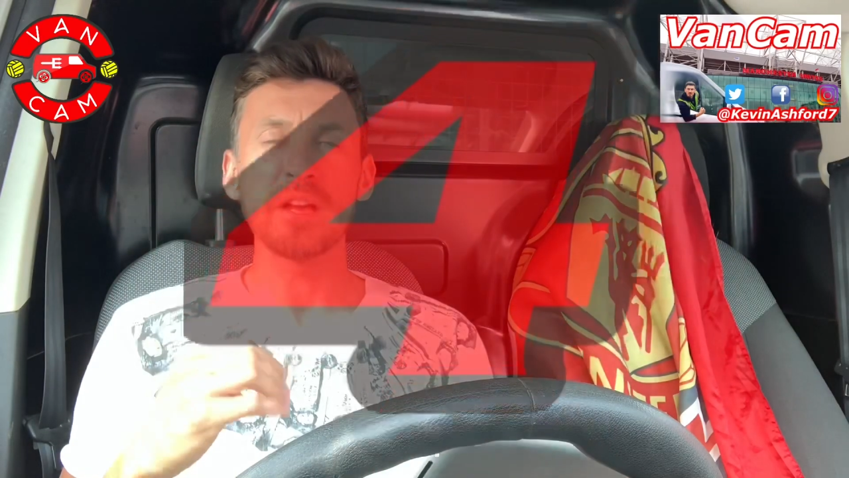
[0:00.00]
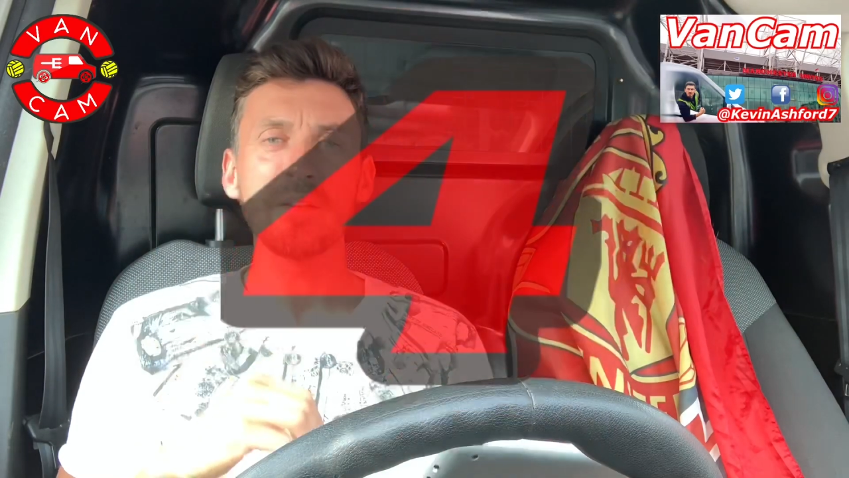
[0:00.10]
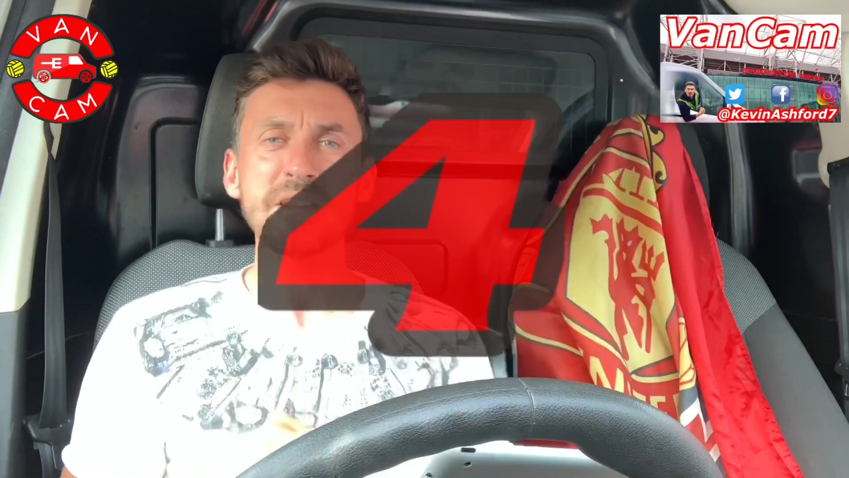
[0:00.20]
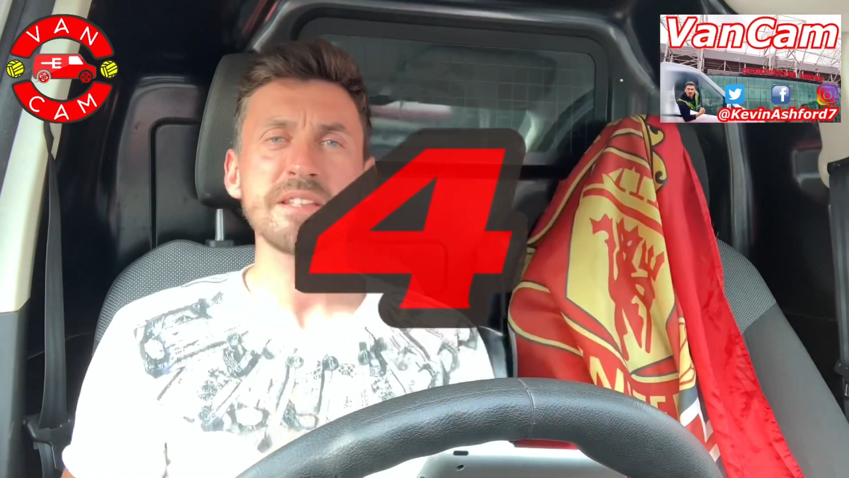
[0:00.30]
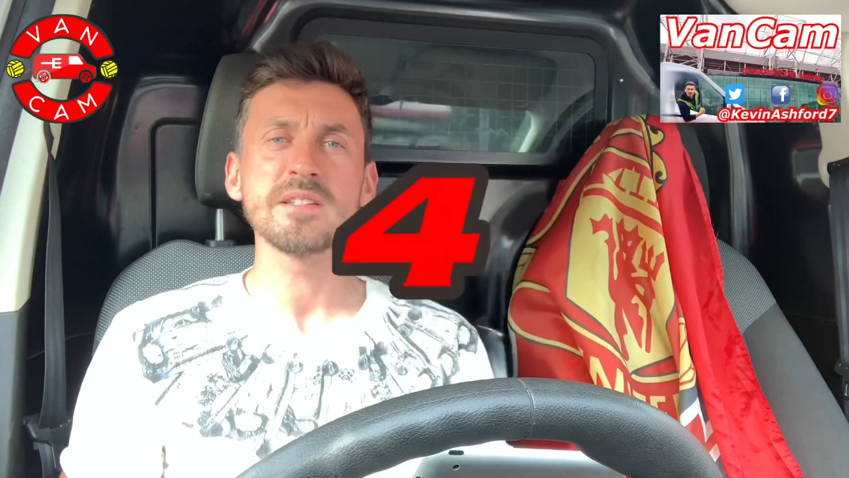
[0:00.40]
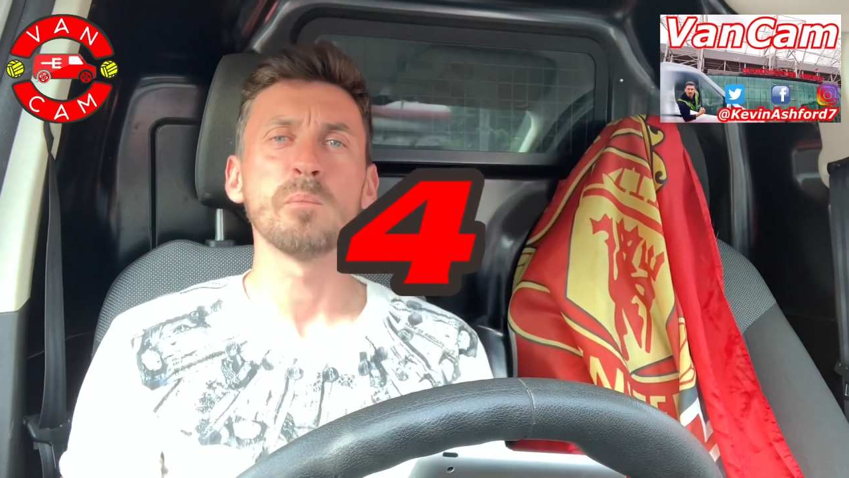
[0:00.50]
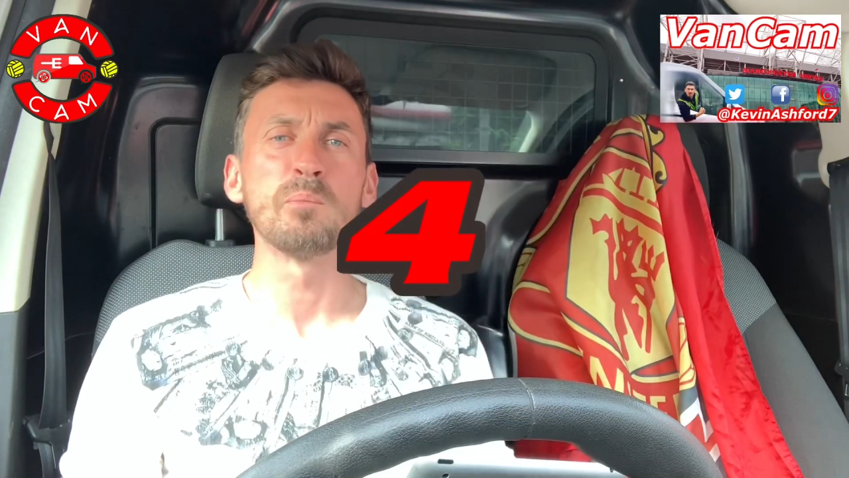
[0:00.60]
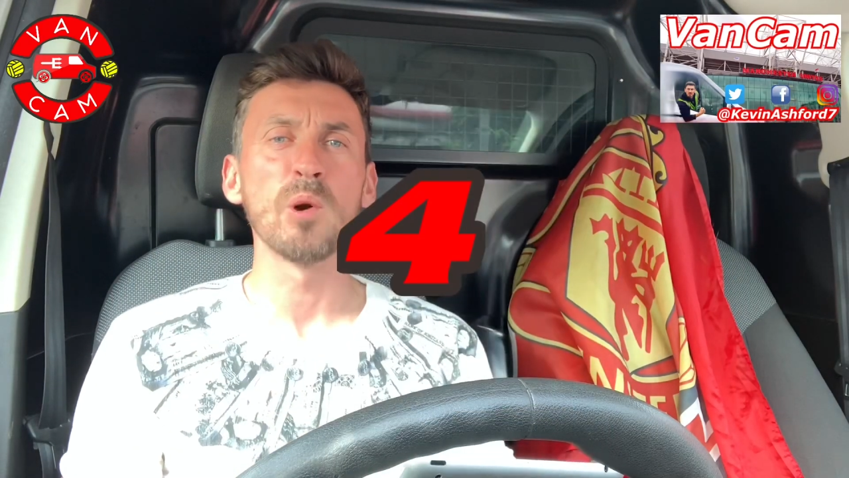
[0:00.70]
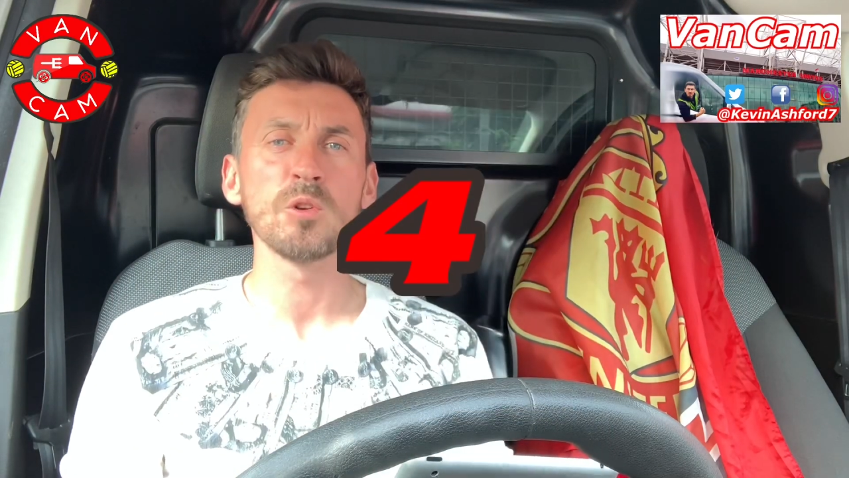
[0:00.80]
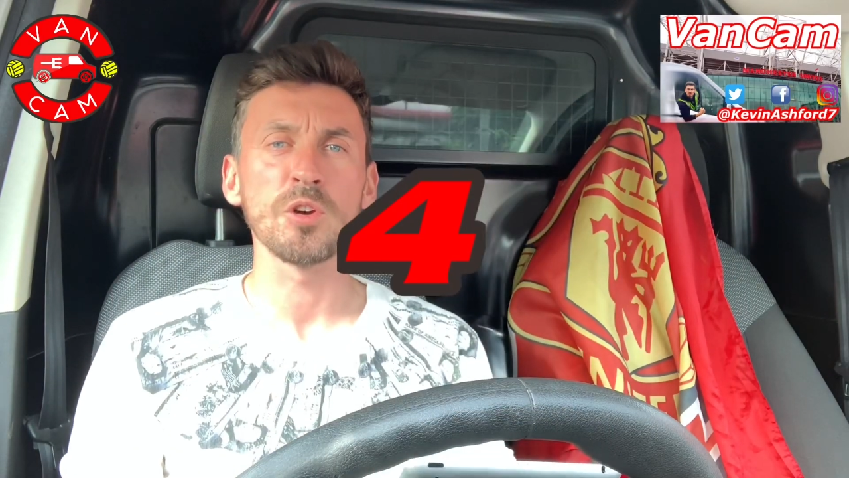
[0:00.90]
now this is a
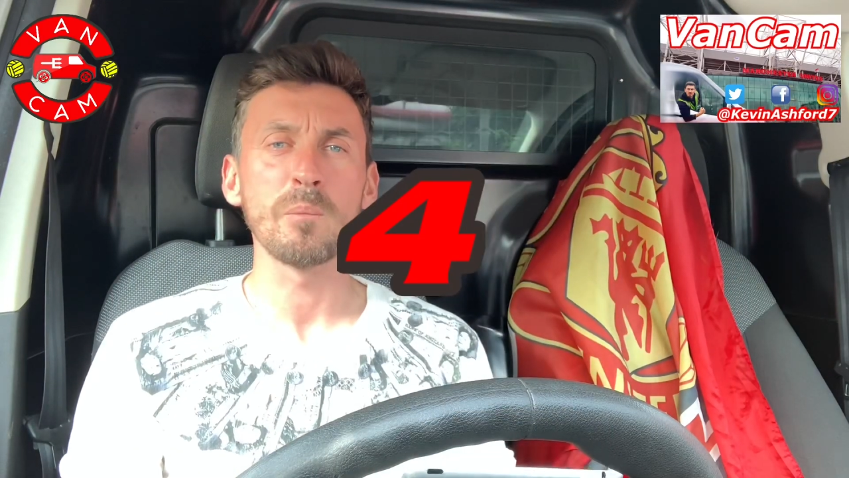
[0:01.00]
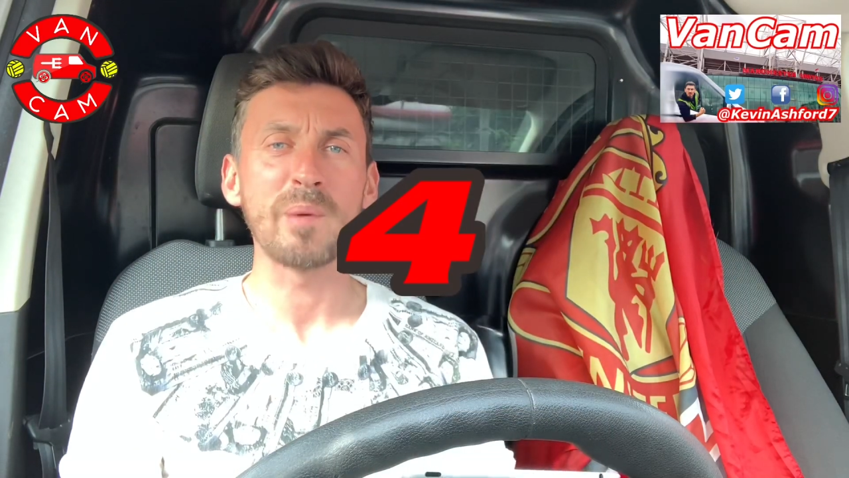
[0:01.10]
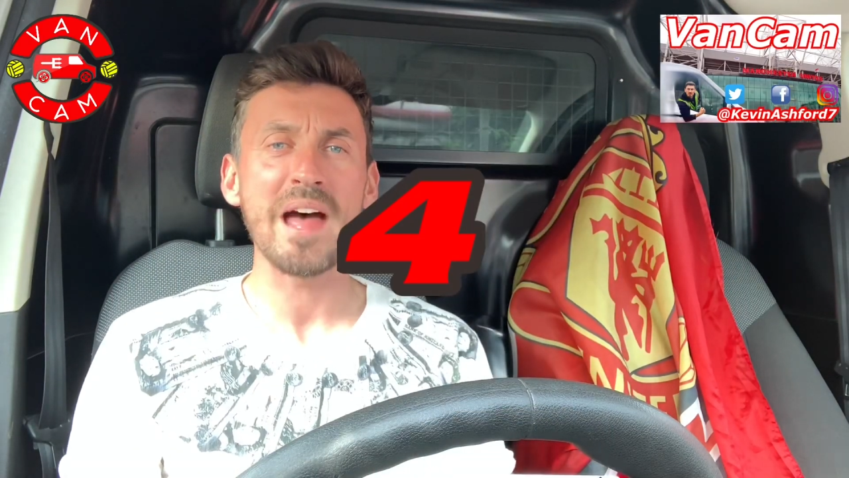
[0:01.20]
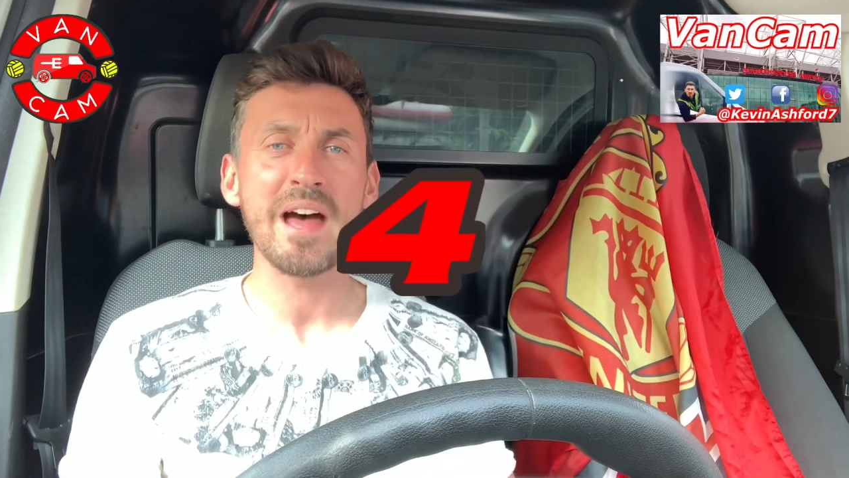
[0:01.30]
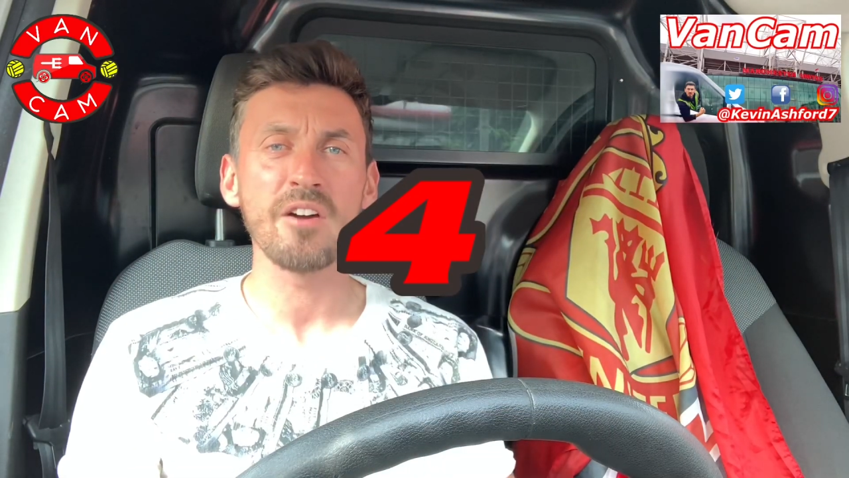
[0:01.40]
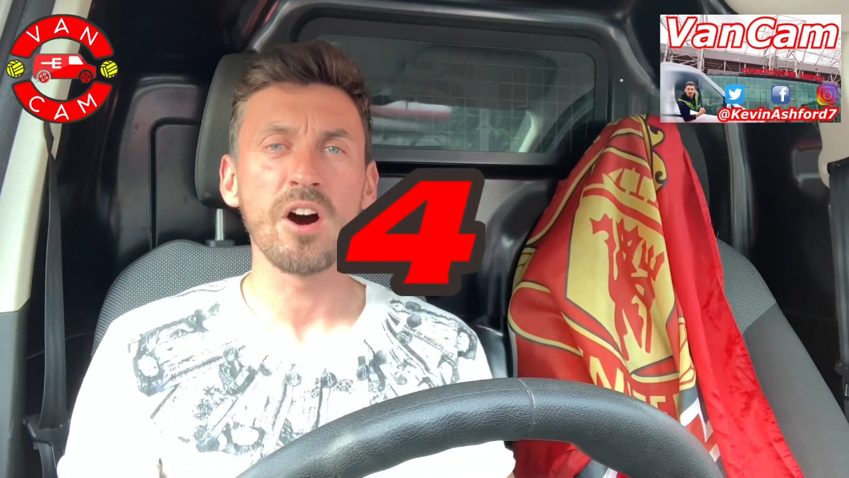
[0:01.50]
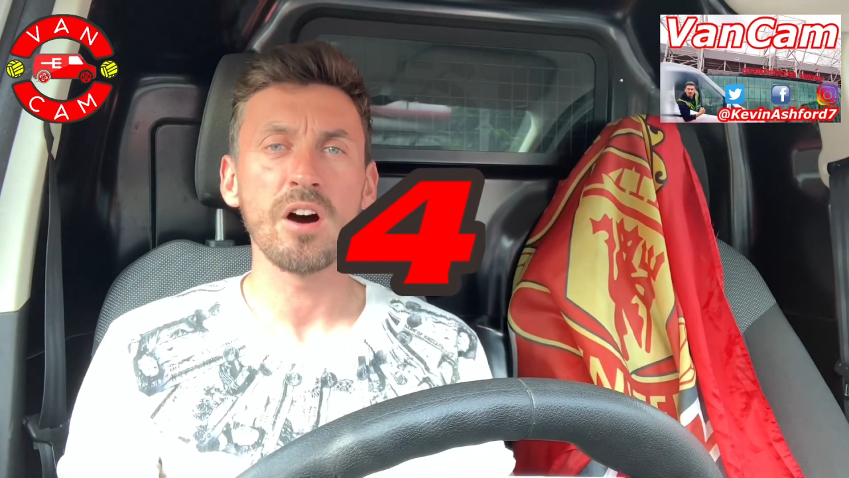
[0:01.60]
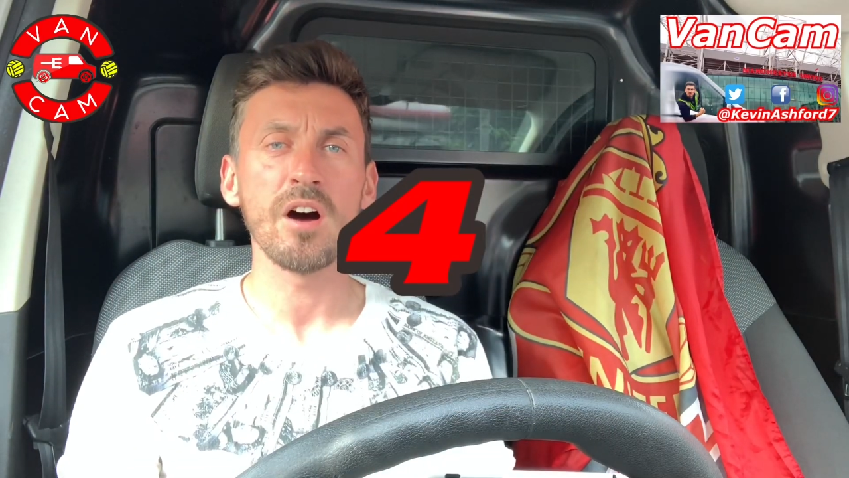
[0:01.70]
bugbearer